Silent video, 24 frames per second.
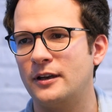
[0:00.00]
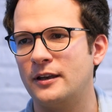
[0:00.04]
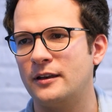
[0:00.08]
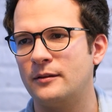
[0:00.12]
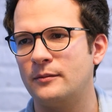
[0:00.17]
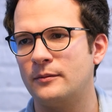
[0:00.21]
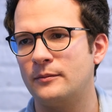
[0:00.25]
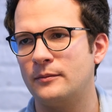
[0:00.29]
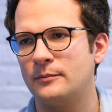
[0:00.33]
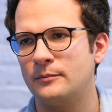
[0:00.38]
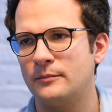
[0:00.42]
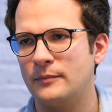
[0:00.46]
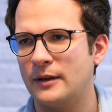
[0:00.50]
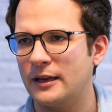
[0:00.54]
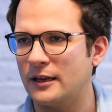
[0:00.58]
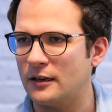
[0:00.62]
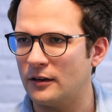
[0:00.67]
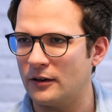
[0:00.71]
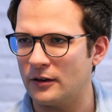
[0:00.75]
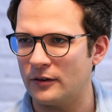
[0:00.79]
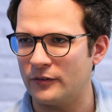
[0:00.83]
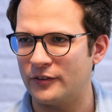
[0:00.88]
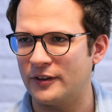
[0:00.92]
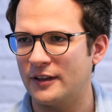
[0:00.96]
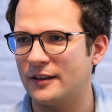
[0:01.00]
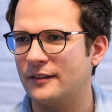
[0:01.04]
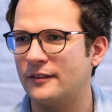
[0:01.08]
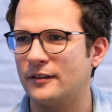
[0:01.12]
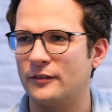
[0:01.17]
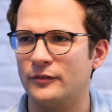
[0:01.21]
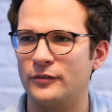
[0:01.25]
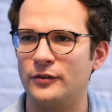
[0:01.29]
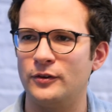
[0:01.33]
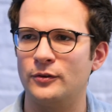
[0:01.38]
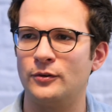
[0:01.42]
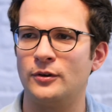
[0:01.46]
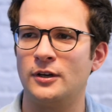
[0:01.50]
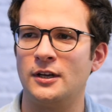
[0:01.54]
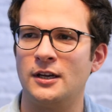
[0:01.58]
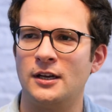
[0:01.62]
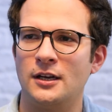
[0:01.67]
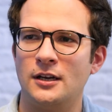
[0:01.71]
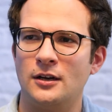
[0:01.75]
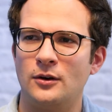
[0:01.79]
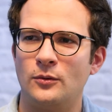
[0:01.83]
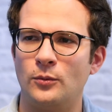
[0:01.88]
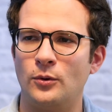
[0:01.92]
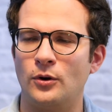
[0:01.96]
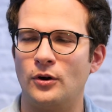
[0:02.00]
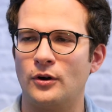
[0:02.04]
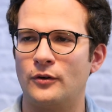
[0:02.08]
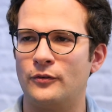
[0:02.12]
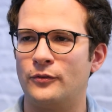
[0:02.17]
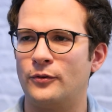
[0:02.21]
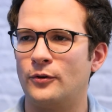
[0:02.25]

and it makes a lot of sense if you work